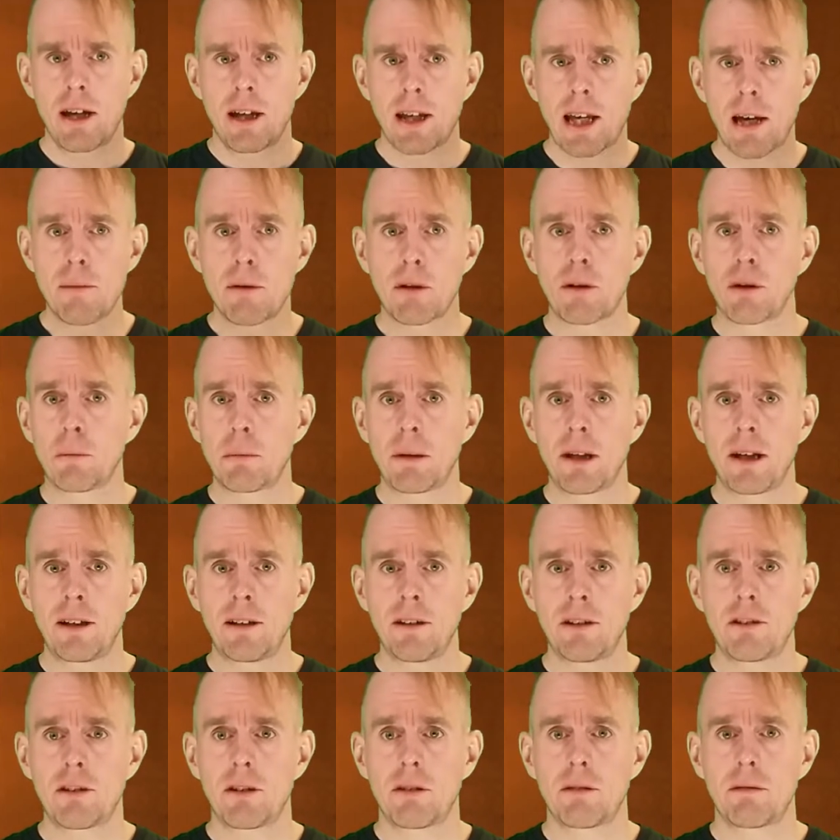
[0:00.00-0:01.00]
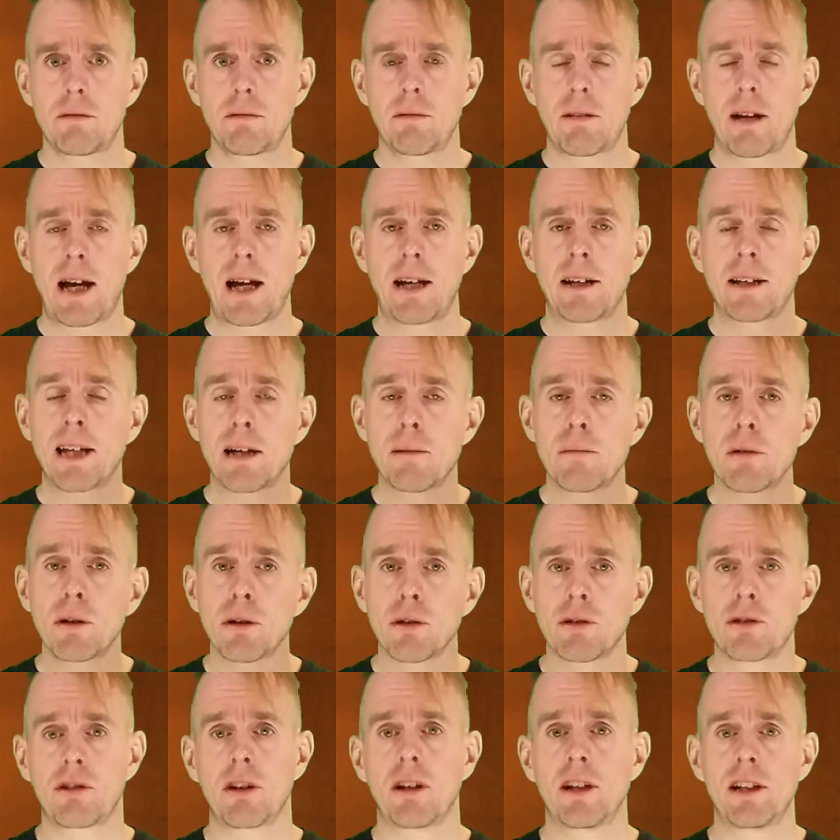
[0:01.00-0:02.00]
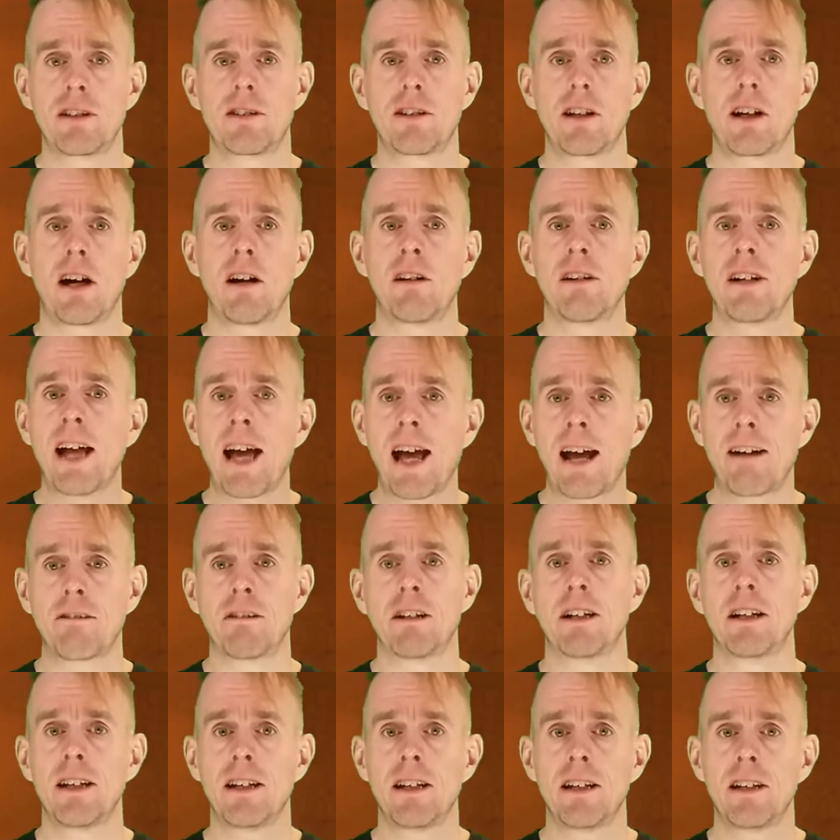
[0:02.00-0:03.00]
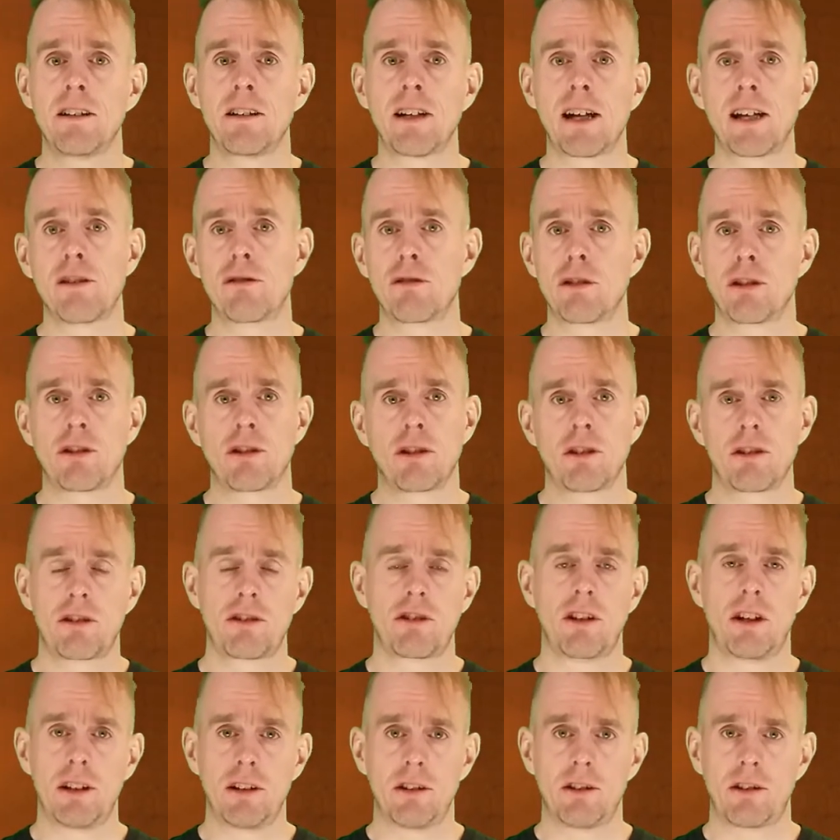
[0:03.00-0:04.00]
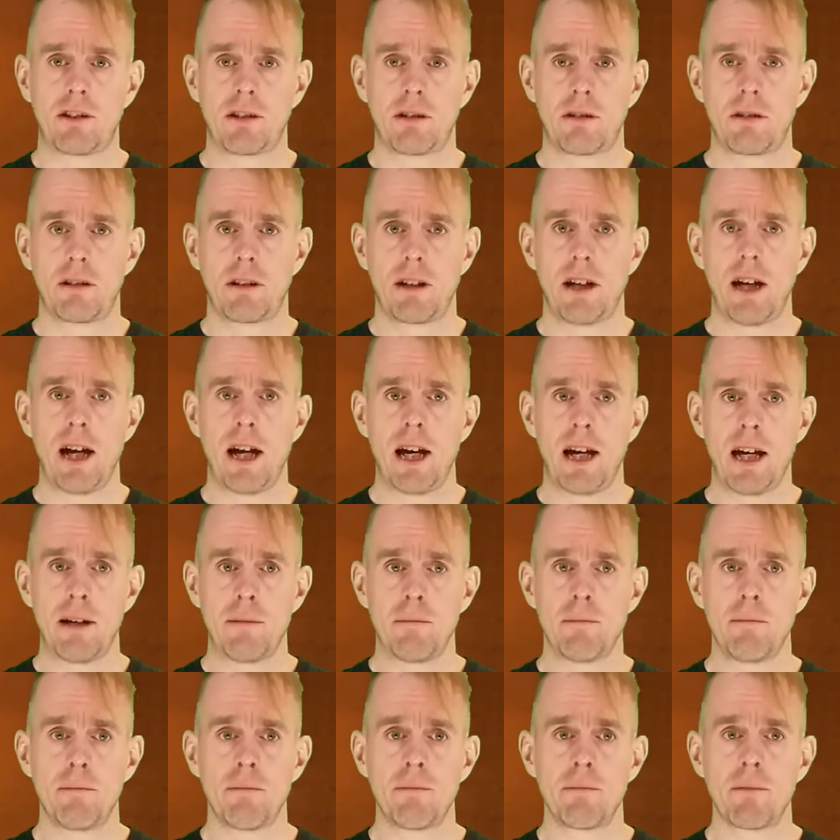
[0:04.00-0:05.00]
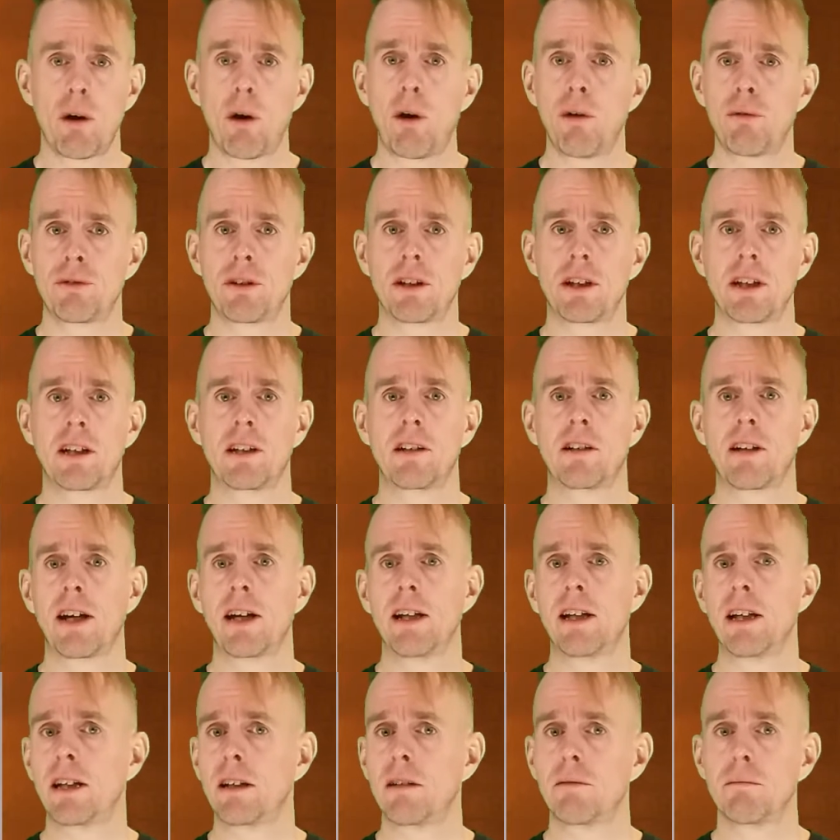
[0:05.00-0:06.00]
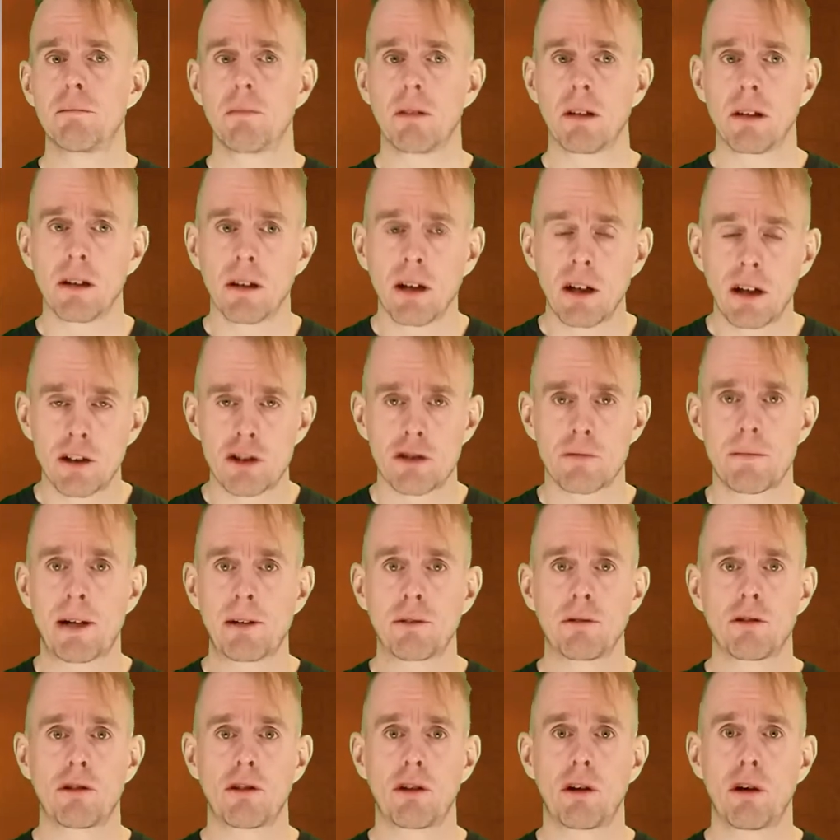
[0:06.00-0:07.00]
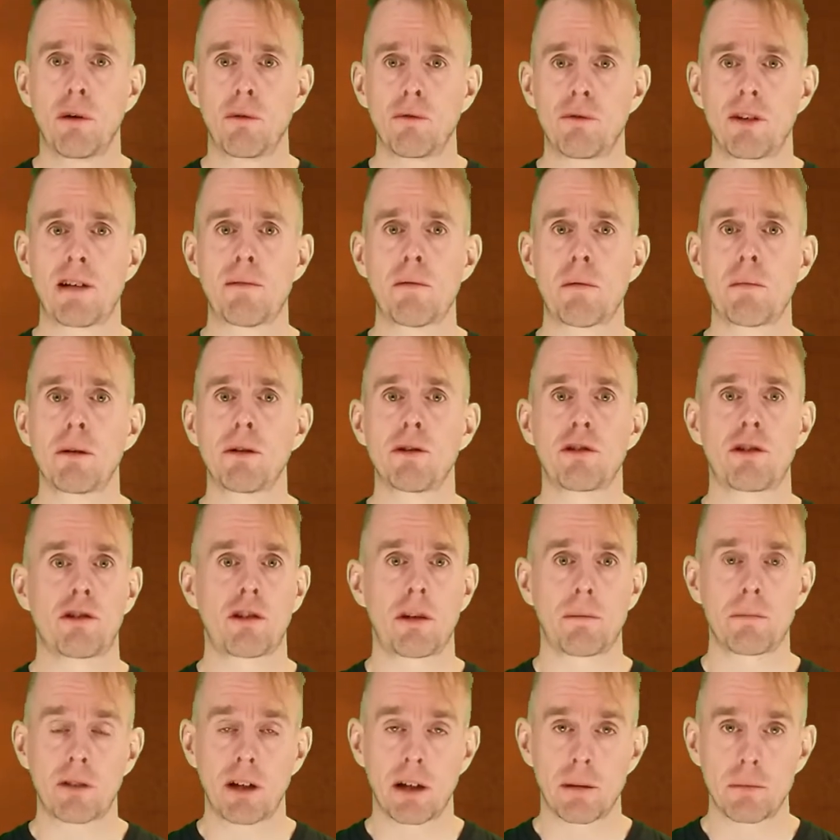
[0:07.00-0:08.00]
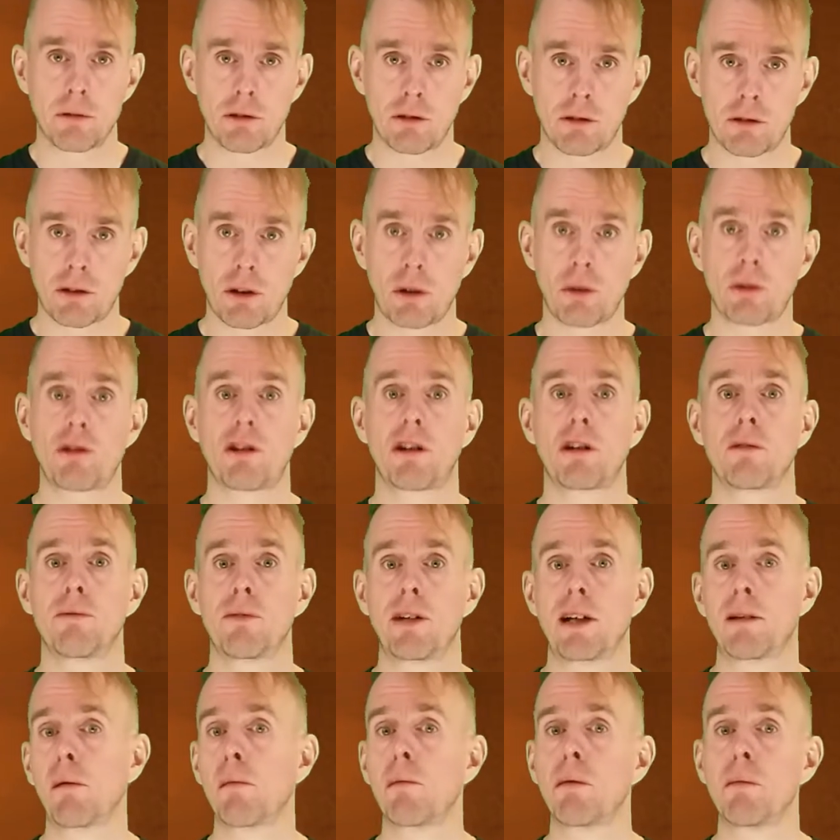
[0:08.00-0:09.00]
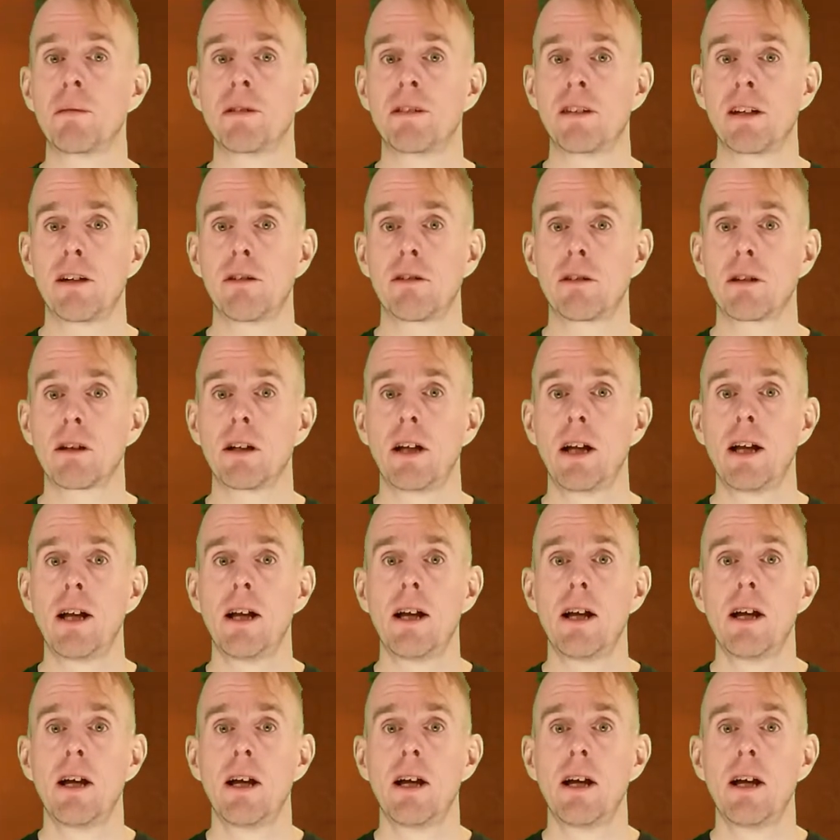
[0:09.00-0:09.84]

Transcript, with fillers: Chemical plant and chemical site are inherently dangerous sites, um, often containing large amounts of flammables, sometimes toxic and flammable material,